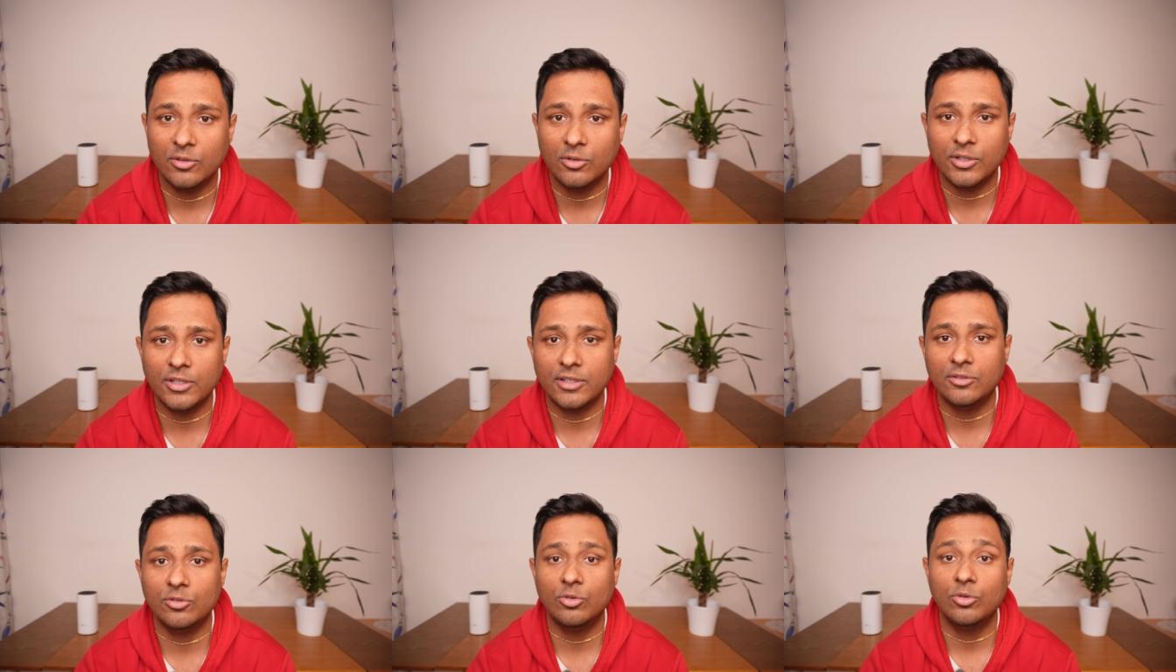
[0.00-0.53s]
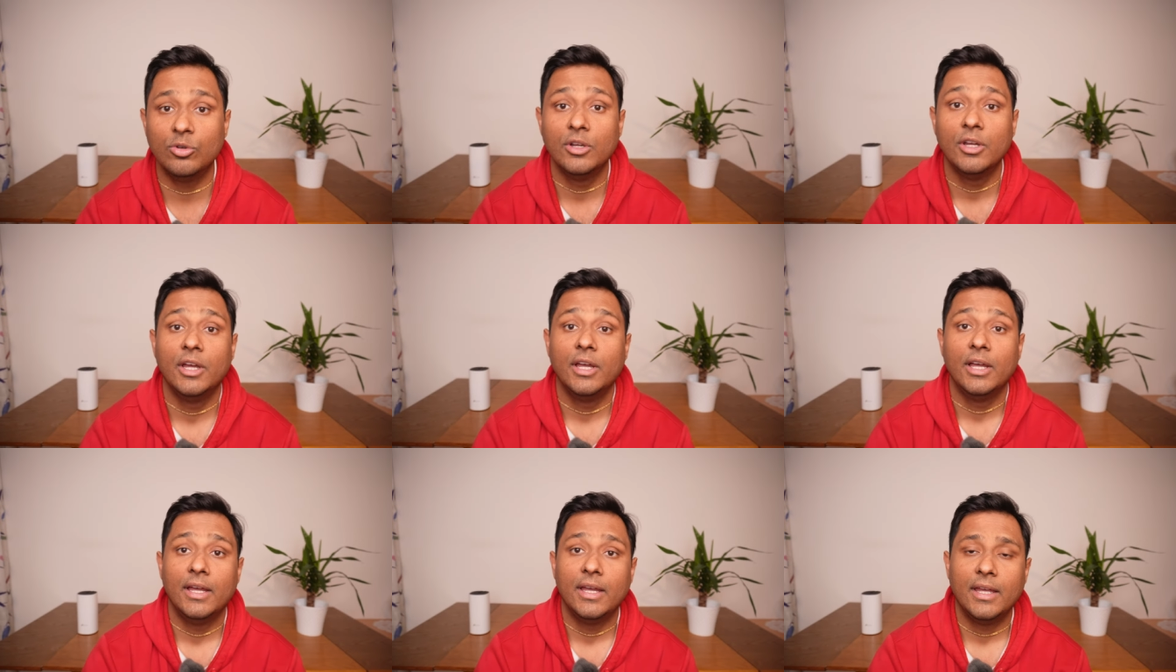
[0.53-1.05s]
Okay, so
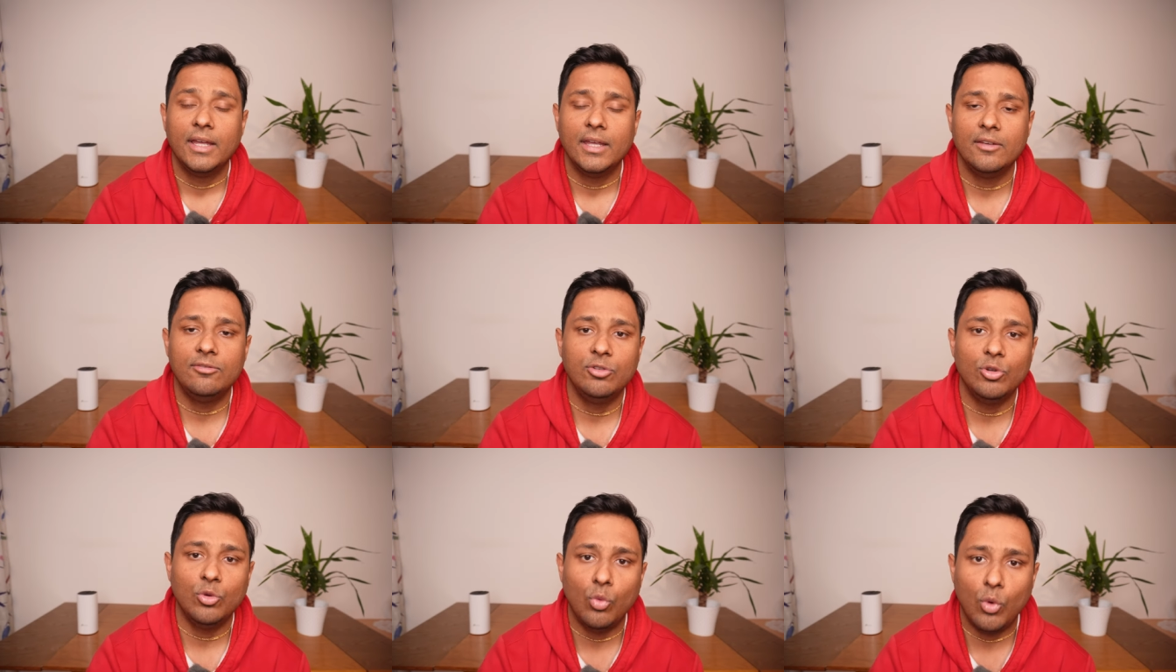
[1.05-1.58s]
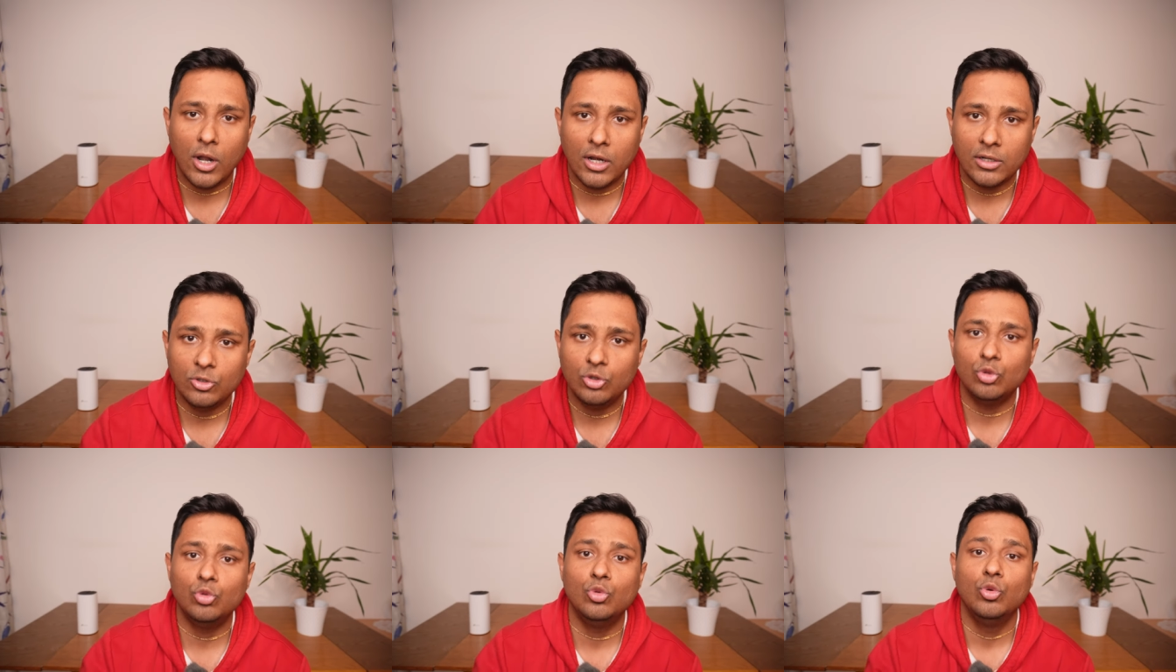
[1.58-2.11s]
if you
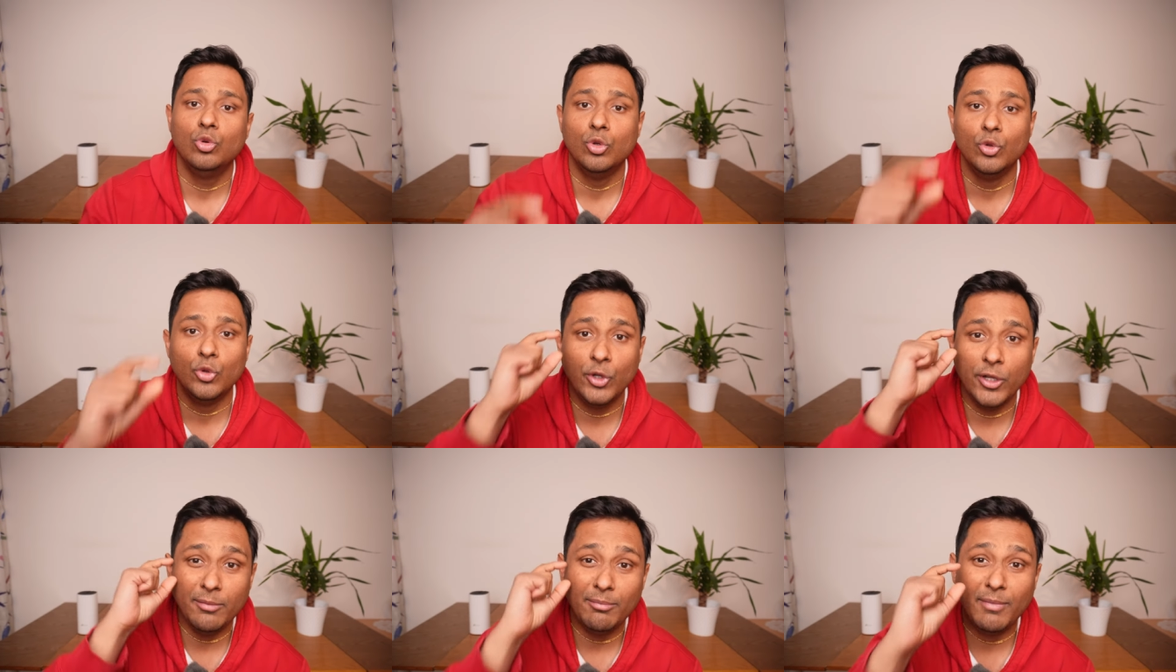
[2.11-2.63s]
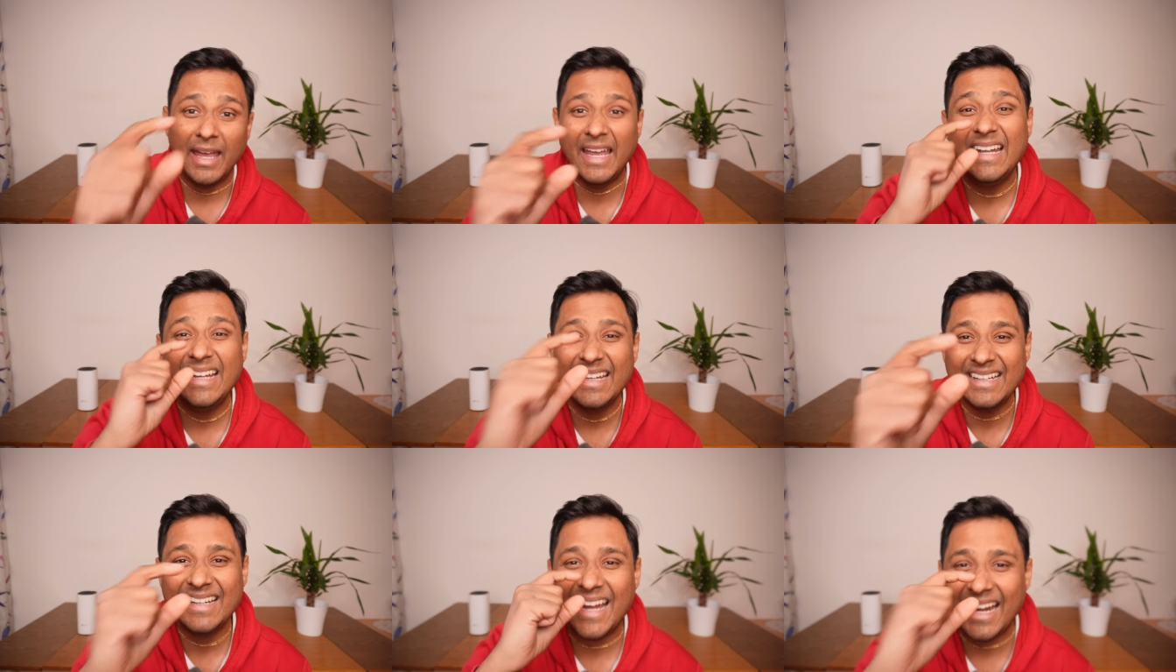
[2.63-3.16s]
want to remain
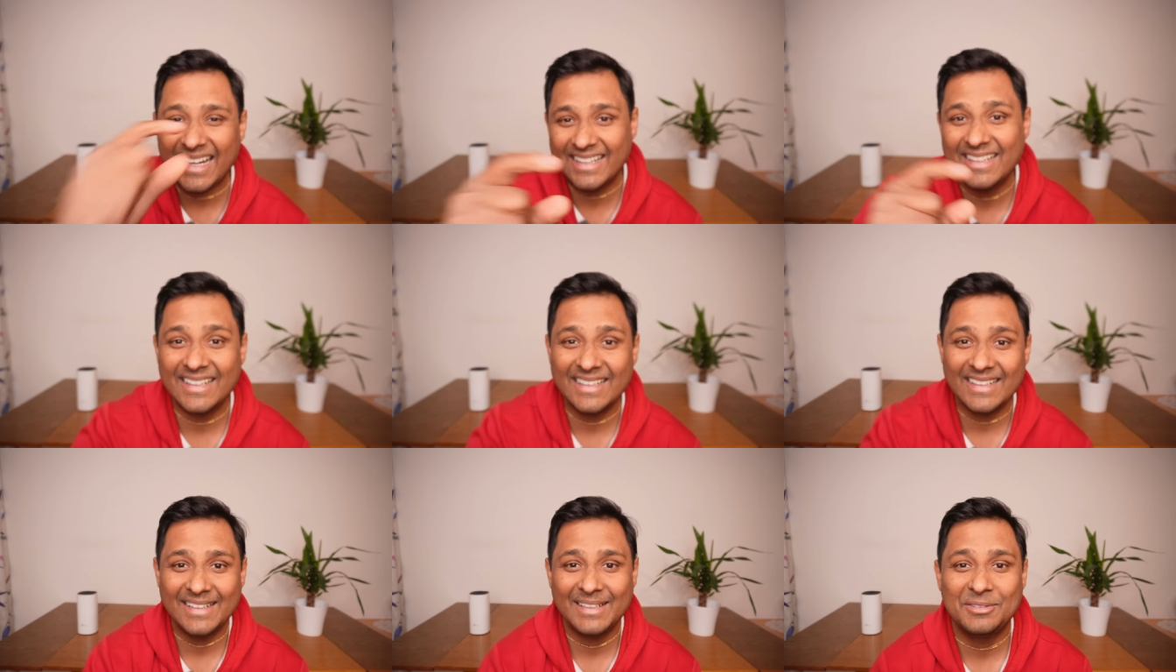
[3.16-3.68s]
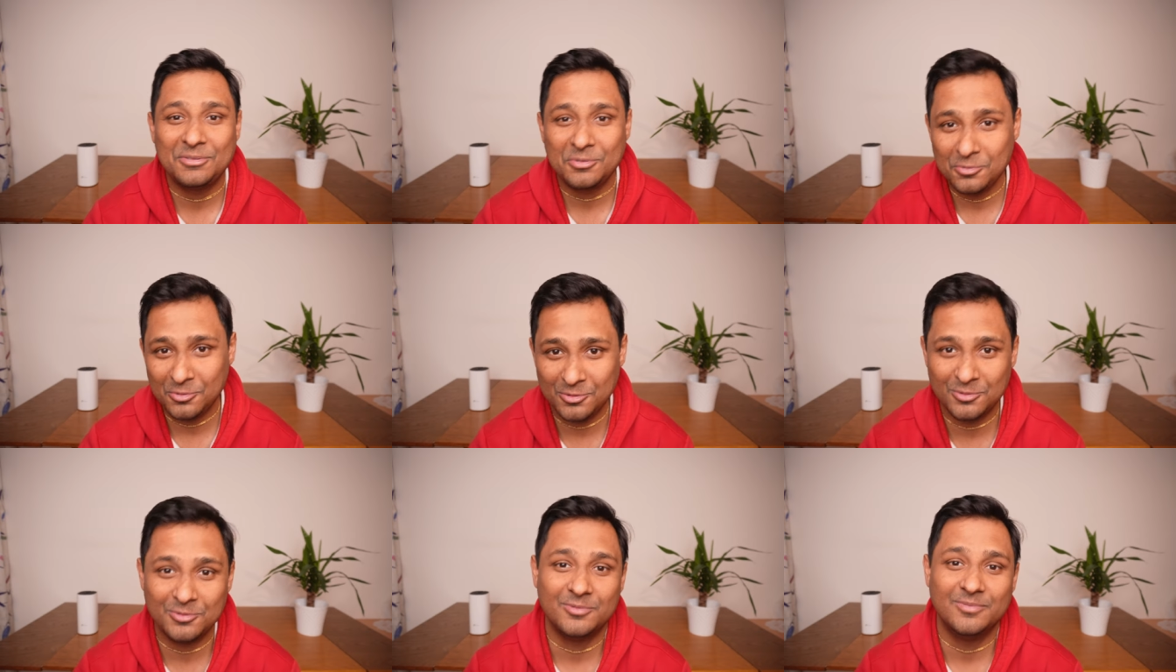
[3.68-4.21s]
in category
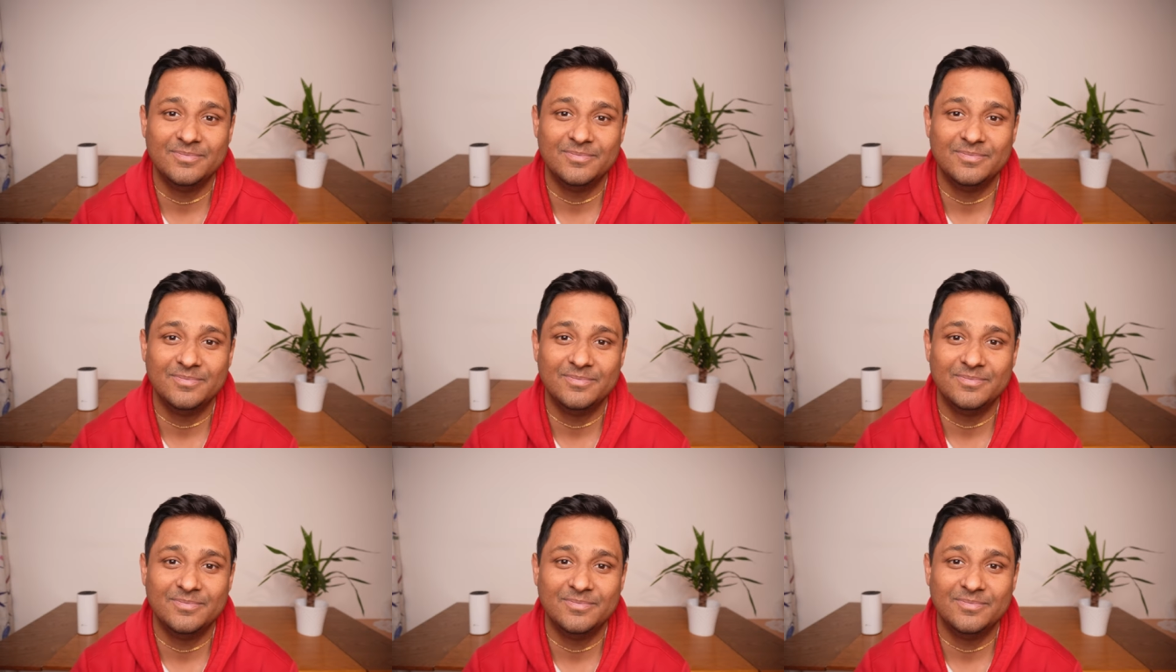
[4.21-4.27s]
2,